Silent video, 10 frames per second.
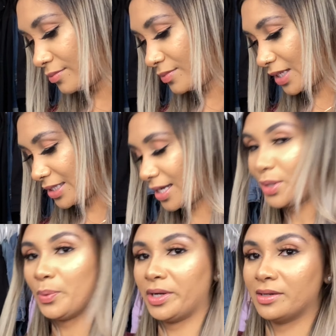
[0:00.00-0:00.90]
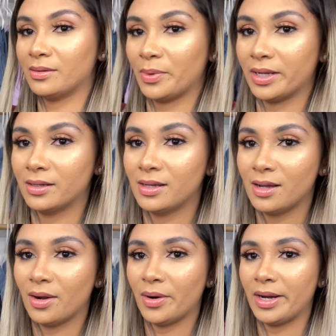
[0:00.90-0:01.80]
It's like in a weird way.
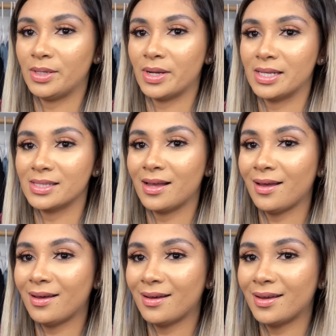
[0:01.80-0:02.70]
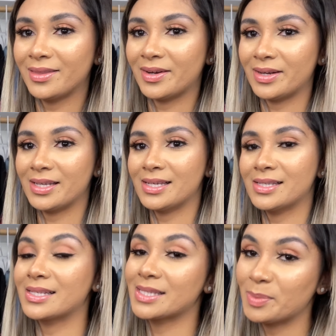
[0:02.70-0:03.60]
All right, guys. There it is.
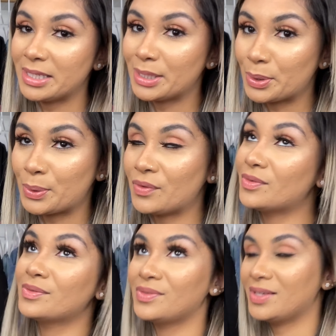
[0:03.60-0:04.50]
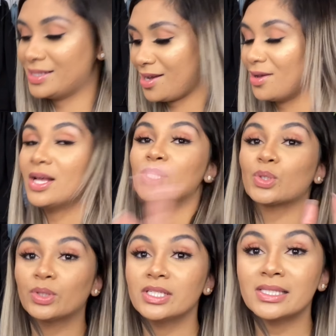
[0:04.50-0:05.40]
It's something little, you can tell. So just